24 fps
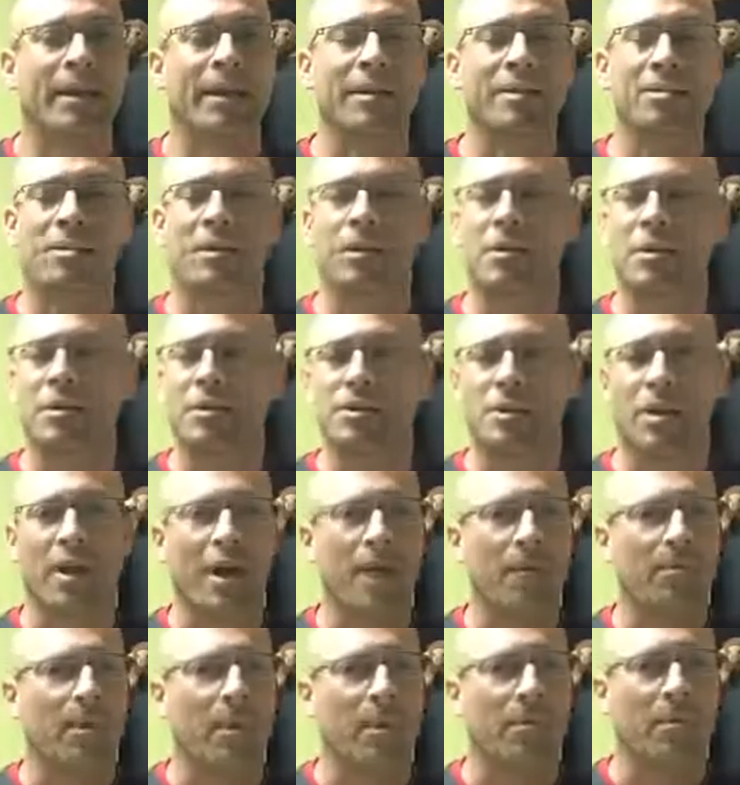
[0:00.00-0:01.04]
Certainly
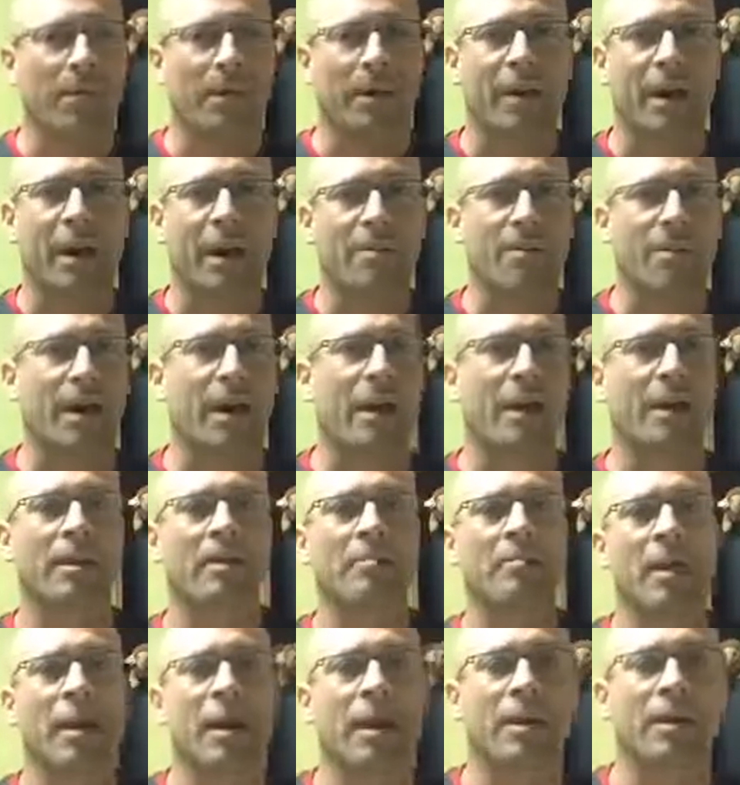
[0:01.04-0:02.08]
chime in with a comment.
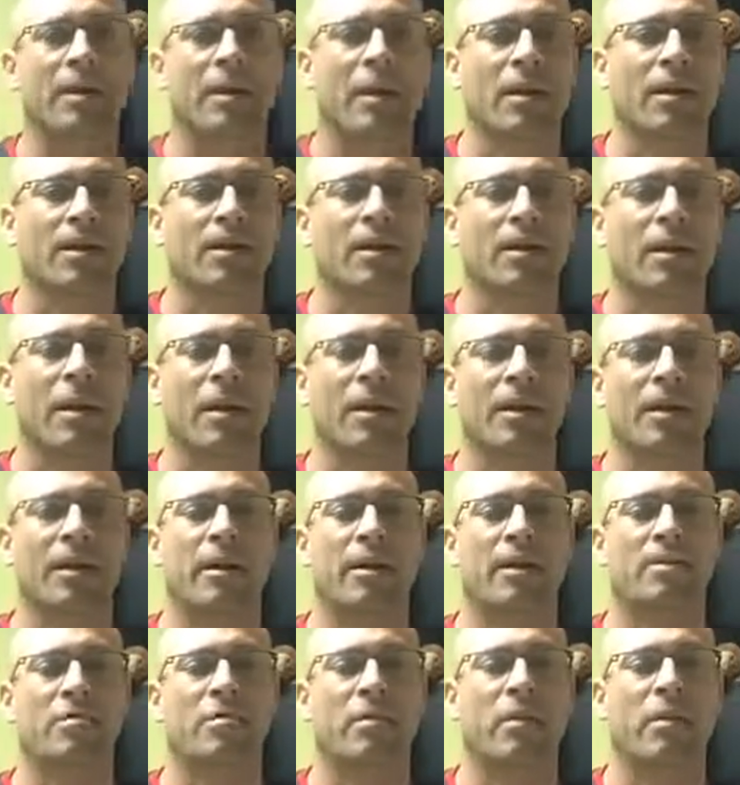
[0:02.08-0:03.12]
Anybody along the way here,
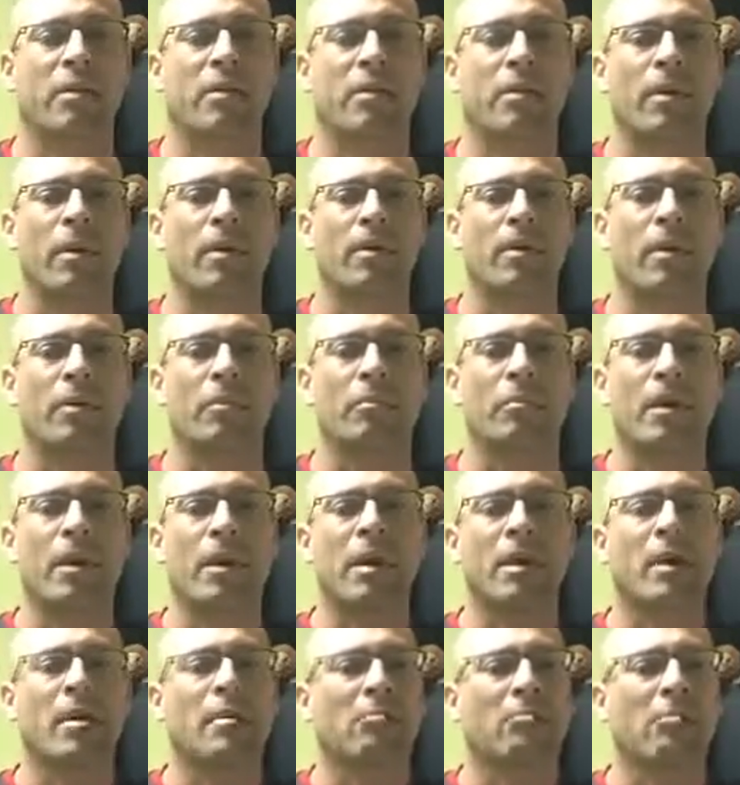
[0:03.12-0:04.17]
you're more than welcome.
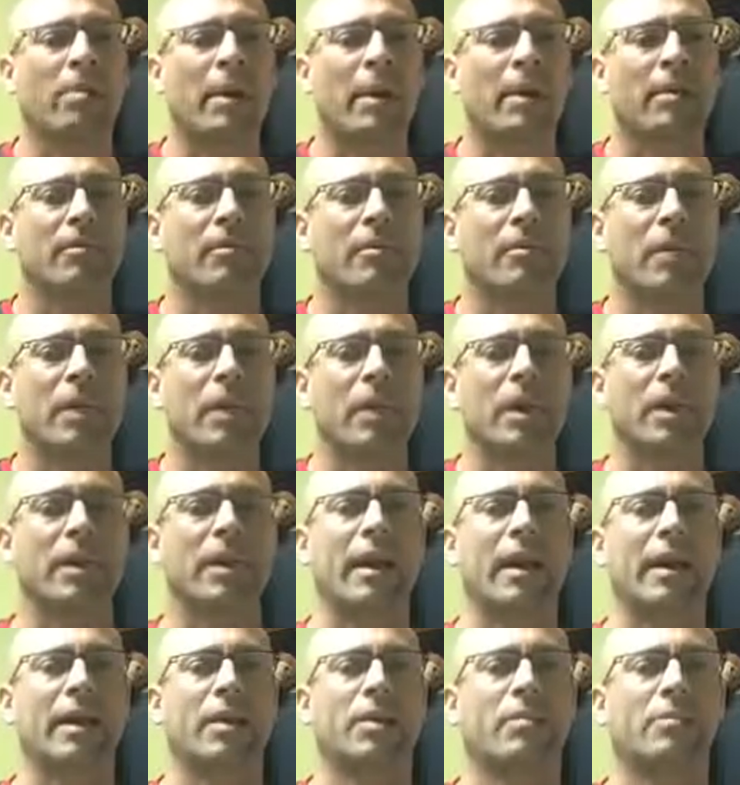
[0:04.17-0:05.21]
But when we look
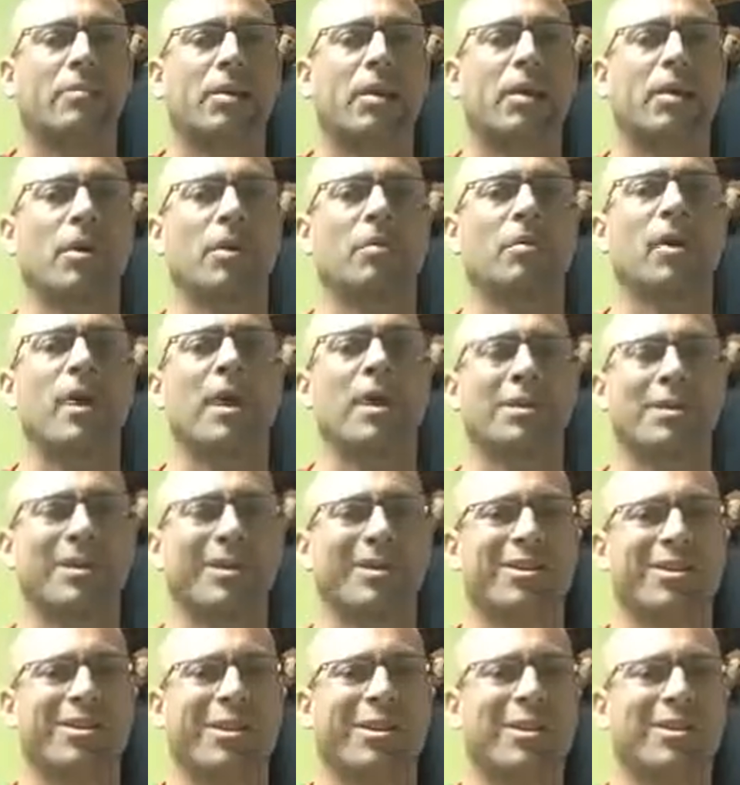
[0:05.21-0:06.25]
at computer posture,
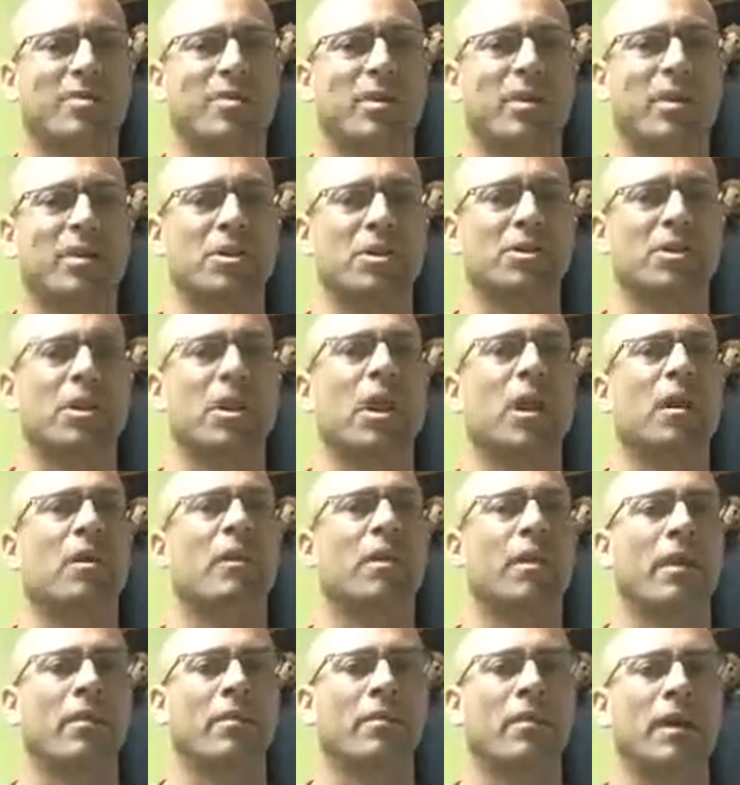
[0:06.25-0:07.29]
it starts with the
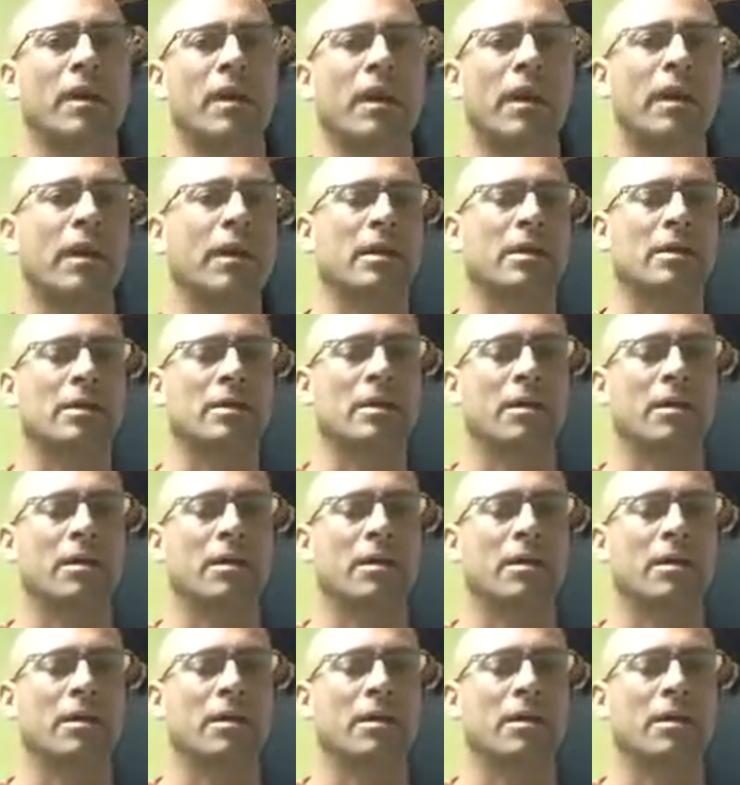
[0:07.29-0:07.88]
chair that we're in.